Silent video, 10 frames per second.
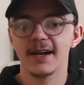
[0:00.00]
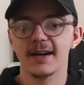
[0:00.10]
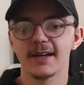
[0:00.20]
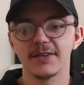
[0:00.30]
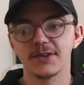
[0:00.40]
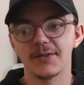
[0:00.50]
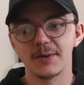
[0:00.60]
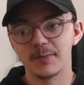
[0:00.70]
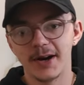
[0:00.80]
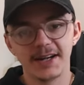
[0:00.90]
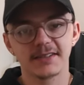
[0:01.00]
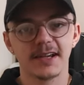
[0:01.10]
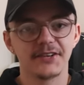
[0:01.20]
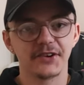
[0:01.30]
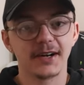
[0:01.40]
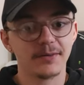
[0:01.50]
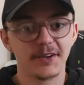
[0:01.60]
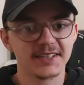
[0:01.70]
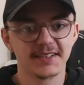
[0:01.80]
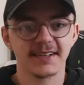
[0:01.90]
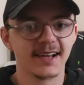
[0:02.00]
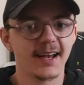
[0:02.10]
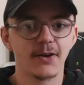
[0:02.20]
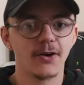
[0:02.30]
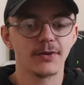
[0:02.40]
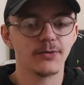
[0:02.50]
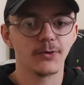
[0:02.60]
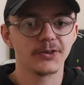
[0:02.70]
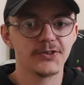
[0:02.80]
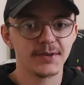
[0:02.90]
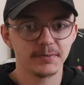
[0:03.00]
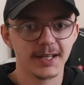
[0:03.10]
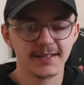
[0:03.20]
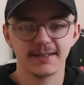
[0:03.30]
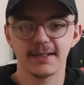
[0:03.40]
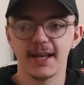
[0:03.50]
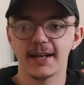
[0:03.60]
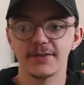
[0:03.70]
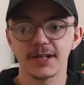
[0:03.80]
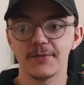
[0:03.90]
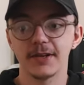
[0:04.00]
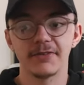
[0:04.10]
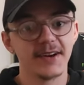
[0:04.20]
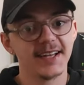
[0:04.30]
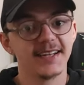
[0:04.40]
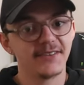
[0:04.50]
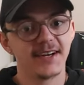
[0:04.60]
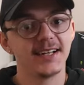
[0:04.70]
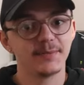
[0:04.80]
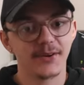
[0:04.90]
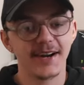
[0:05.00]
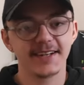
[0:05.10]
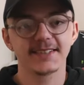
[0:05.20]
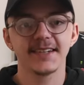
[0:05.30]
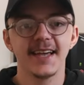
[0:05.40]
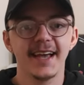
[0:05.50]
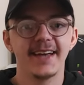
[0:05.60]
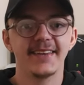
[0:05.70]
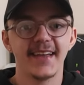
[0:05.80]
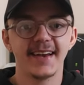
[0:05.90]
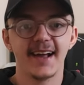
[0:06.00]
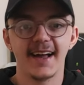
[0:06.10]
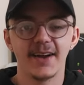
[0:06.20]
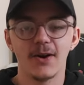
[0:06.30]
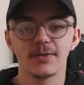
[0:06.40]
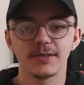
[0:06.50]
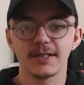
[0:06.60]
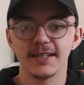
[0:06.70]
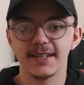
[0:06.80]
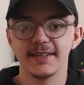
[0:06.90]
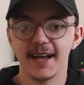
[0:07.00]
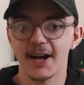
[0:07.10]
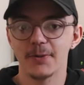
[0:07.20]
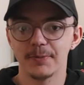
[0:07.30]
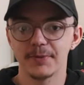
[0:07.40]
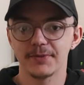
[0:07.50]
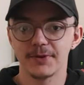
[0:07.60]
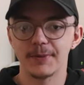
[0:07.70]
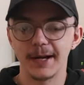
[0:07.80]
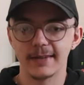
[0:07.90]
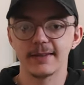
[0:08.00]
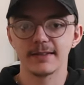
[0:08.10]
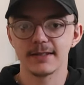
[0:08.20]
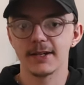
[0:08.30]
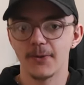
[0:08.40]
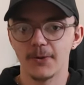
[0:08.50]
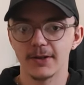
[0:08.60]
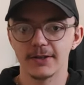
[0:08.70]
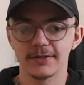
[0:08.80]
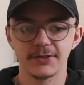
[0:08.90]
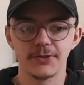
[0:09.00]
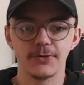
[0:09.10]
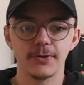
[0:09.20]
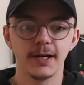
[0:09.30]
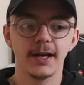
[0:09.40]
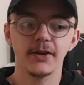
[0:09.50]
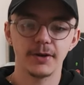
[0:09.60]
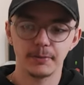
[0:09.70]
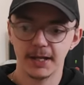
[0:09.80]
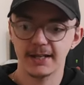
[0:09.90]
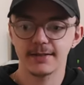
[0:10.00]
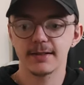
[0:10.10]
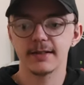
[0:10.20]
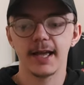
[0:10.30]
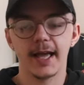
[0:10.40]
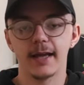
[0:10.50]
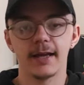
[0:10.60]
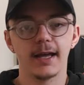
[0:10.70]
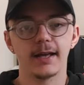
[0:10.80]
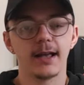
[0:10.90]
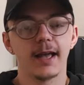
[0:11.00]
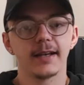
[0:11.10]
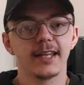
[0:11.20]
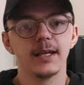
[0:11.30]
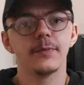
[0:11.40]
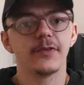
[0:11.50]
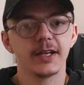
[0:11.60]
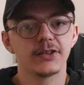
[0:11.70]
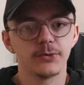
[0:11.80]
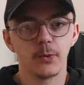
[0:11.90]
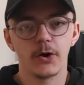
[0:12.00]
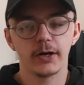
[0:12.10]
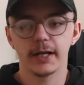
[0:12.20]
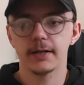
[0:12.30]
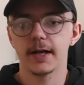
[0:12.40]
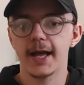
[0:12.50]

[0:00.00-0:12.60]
Uh, if something breaks, I try to fix it. I can't afford to replace it. And if something really, really breaks, then I often need help from others in order to replace it and, and, and keep things working.